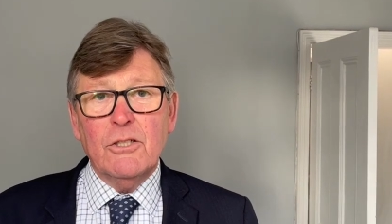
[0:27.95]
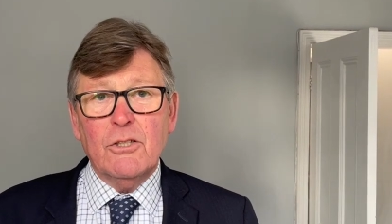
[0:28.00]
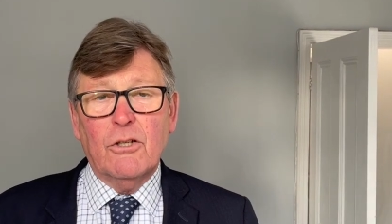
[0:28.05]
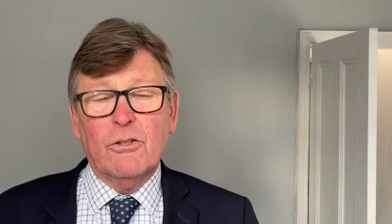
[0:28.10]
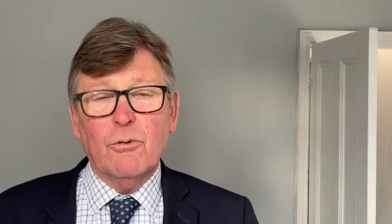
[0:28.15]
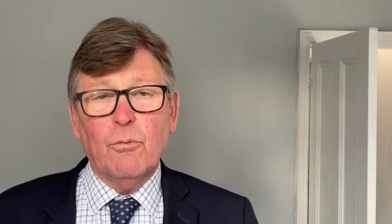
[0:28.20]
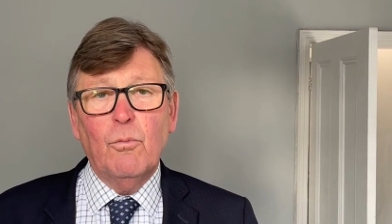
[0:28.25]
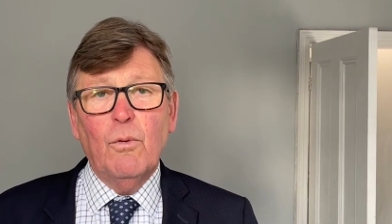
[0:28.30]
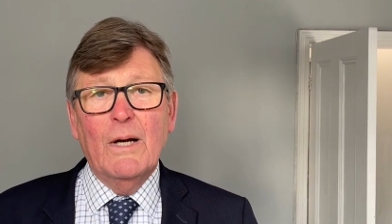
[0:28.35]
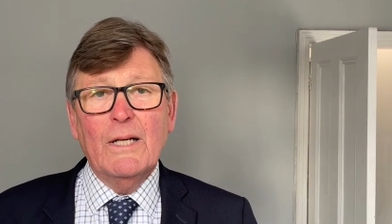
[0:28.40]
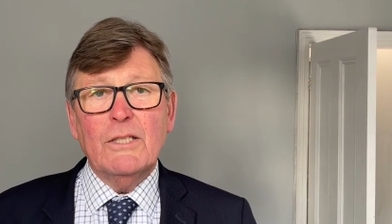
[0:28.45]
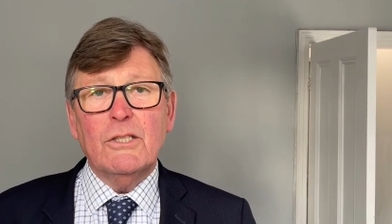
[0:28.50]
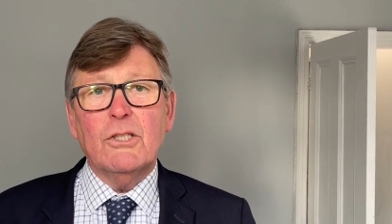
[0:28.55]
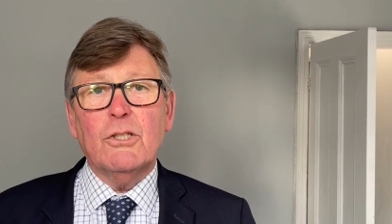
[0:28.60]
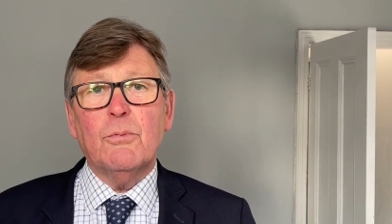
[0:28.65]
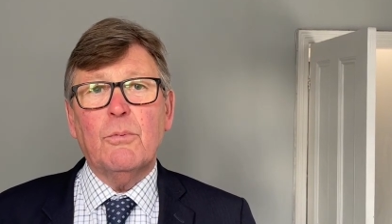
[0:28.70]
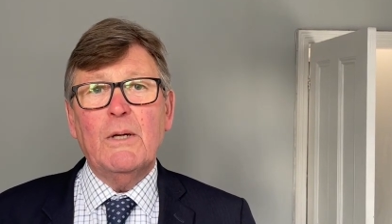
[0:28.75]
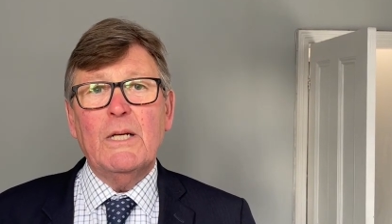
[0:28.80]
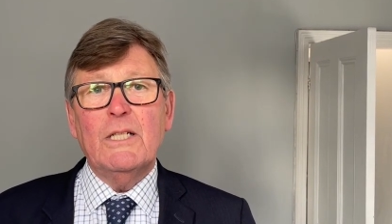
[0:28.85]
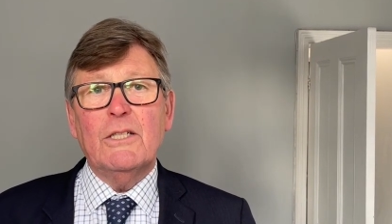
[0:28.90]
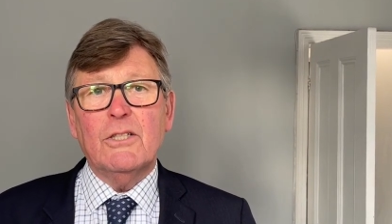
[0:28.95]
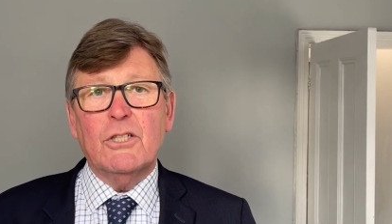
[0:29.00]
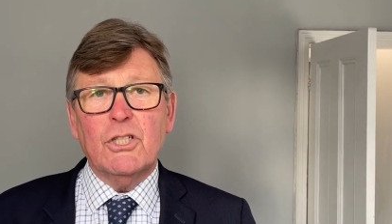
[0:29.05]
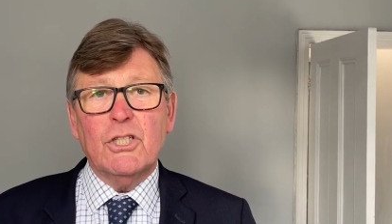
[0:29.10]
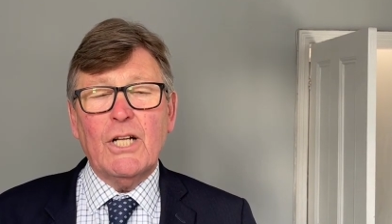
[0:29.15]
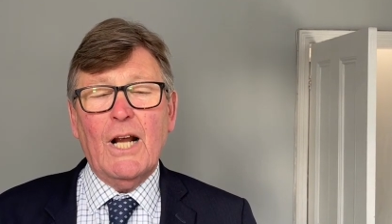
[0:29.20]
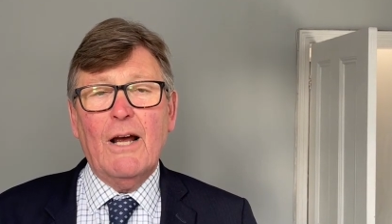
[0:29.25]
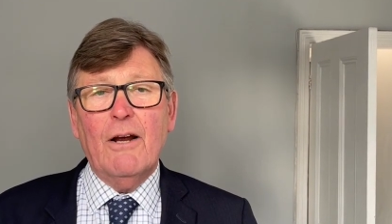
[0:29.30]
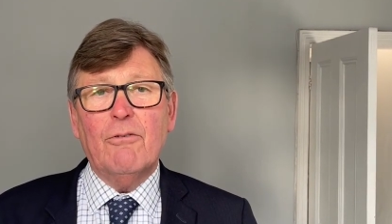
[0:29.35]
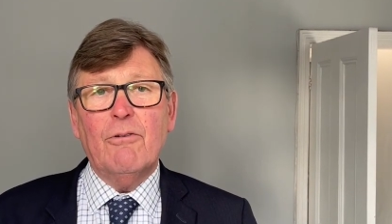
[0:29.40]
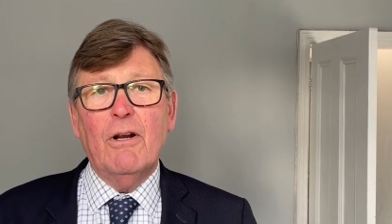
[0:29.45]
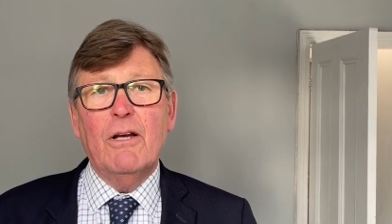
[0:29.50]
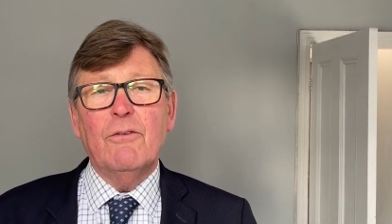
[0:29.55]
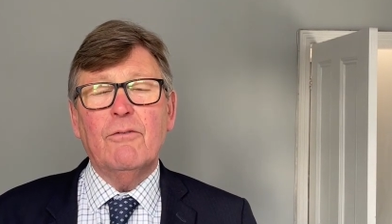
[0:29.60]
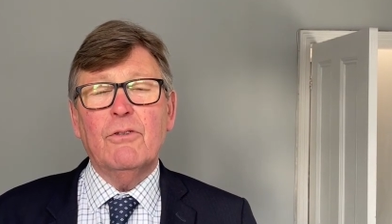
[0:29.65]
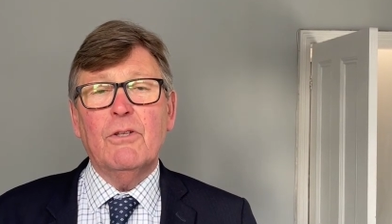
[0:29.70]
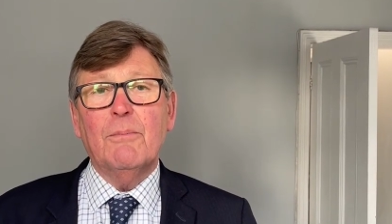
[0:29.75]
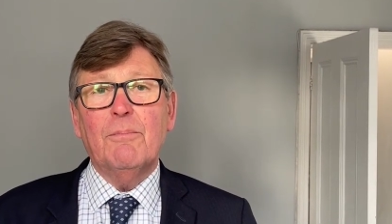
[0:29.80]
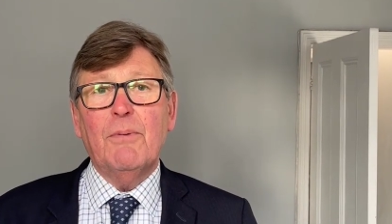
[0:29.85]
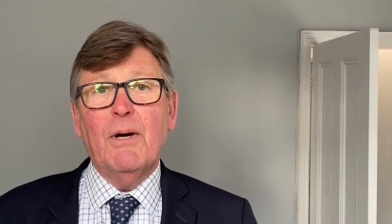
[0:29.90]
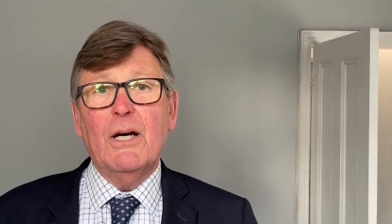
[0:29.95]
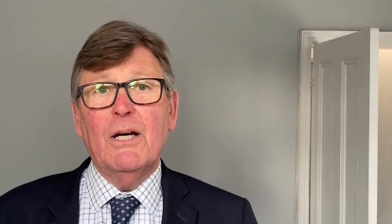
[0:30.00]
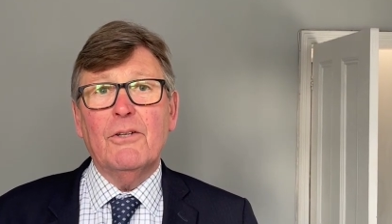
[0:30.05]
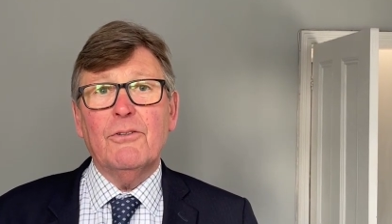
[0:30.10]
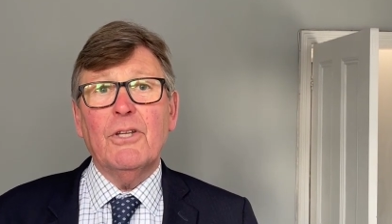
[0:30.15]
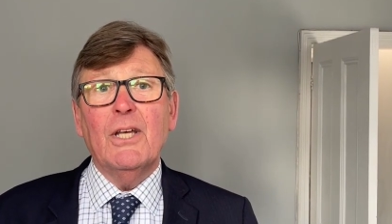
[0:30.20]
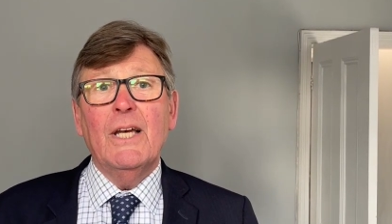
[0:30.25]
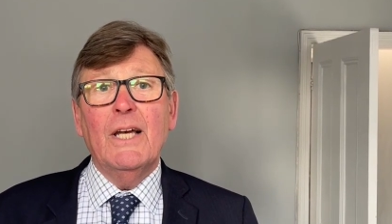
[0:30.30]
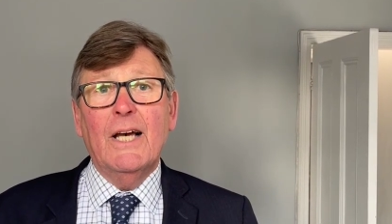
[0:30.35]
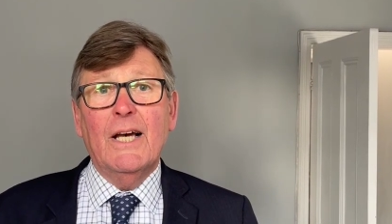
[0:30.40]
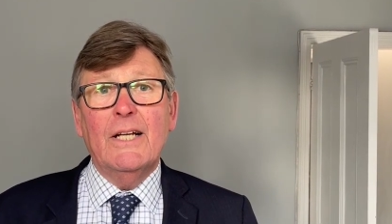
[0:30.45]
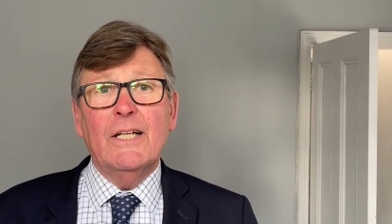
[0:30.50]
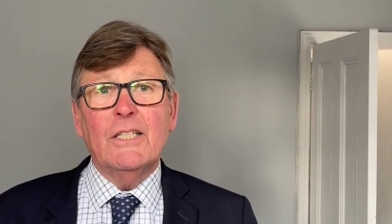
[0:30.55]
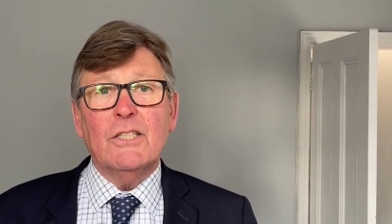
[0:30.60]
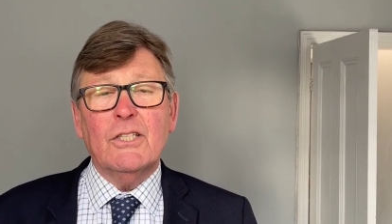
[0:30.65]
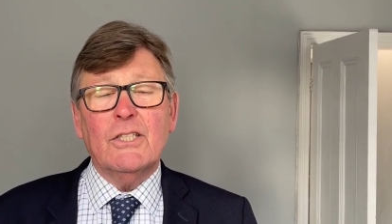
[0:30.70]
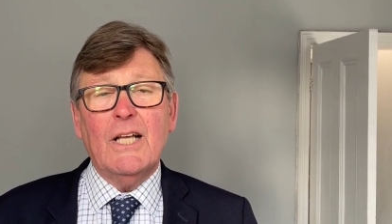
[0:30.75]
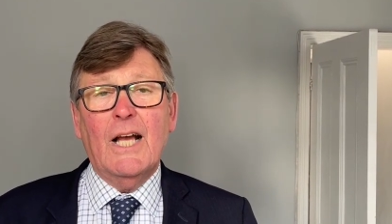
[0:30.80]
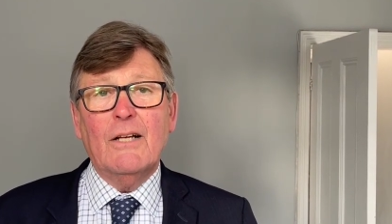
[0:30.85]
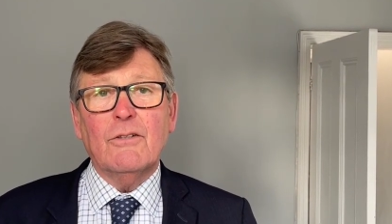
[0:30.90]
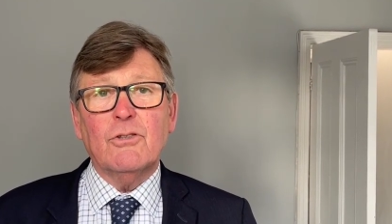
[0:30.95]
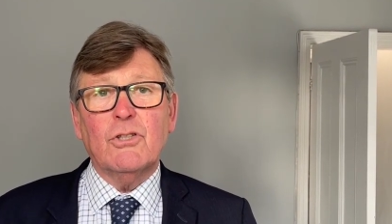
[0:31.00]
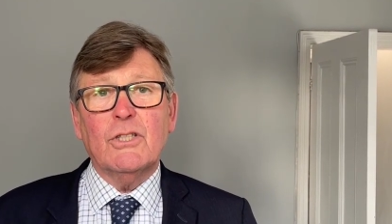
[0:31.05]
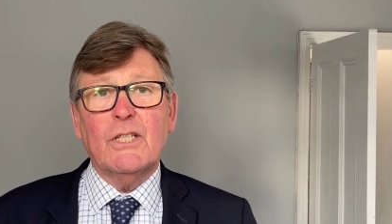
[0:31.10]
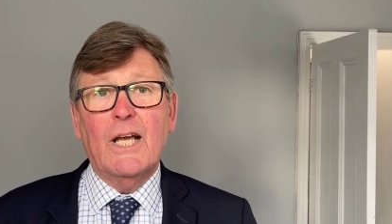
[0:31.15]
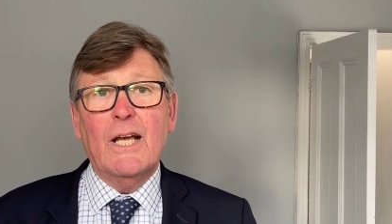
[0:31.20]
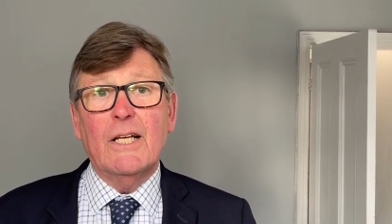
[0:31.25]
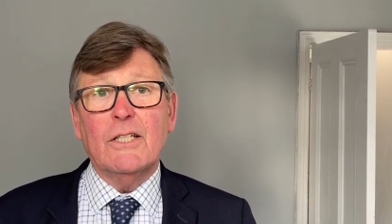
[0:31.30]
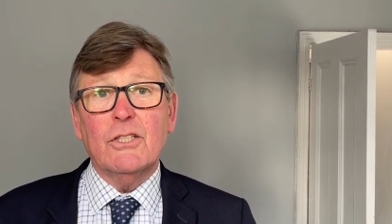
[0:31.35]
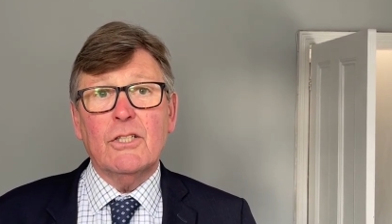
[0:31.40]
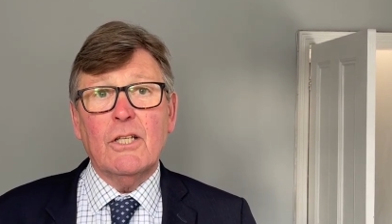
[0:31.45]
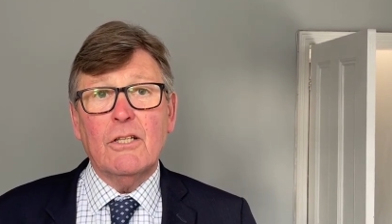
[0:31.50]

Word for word: got a white suite, a shower over the bath, and it's downstairs.